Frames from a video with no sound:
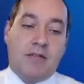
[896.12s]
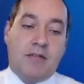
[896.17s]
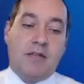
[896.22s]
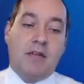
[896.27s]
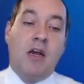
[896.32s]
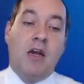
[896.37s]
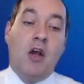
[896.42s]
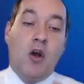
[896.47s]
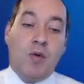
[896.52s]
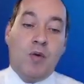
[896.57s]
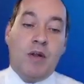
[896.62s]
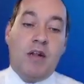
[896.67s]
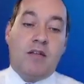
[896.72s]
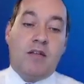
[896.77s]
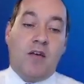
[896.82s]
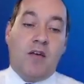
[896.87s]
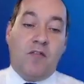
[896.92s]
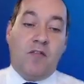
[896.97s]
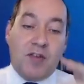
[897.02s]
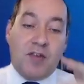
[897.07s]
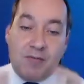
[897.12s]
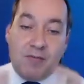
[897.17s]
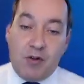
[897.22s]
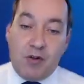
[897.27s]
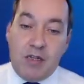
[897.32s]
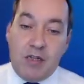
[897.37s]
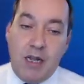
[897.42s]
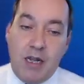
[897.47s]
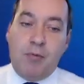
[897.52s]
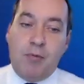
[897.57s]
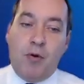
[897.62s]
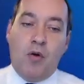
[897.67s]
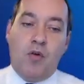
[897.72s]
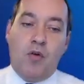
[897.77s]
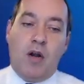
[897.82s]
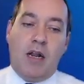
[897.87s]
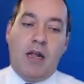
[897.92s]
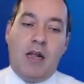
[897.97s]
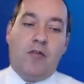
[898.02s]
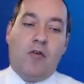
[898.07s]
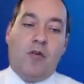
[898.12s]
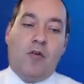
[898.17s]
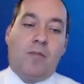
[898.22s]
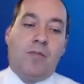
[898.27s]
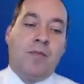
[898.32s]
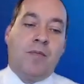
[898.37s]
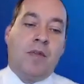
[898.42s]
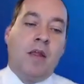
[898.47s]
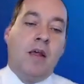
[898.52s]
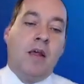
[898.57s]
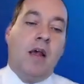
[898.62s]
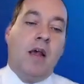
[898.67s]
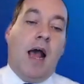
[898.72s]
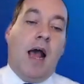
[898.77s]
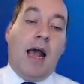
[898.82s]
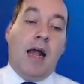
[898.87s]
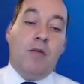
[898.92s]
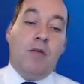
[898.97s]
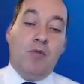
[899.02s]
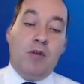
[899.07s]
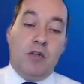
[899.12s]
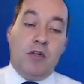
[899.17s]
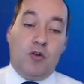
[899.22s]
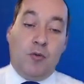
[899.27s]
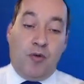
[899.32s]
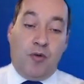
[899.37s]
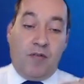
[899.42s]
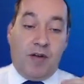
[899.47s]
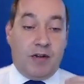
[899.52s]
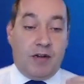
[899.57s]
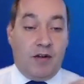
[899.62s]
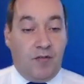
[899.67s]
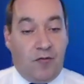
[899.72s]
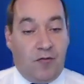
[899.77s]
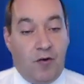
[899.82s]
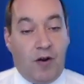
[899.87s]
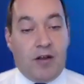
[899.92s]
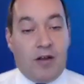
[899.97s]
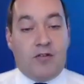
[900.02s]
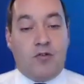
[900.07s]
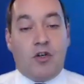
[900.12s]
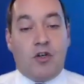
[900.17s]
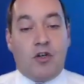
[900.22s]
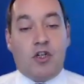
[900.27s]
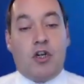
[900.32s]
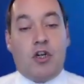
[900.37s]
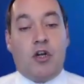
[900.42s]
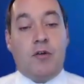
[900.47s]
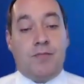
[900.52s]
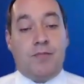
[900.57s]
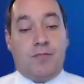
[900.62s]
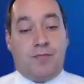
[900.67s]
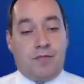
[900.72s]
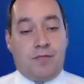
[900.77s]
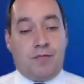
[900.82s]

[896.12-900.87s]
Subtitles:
best. We need something at the neighborhood level. And we need to provide infrastructure